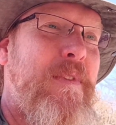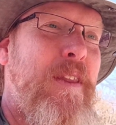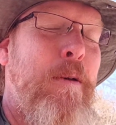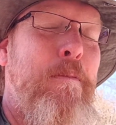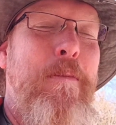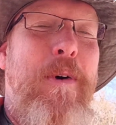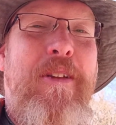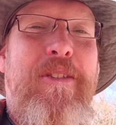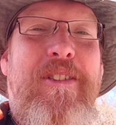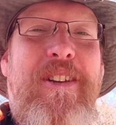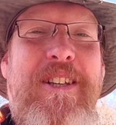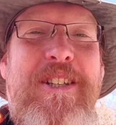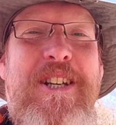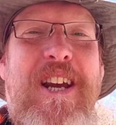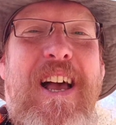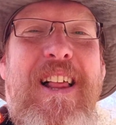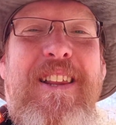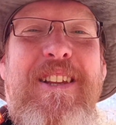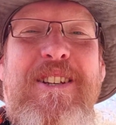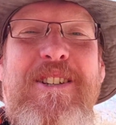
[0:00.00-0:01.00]
monthly
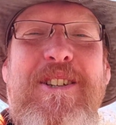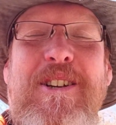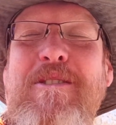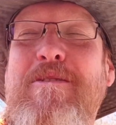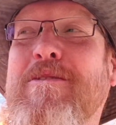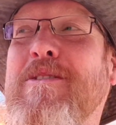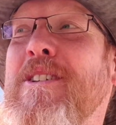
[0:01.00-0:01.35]
challenge of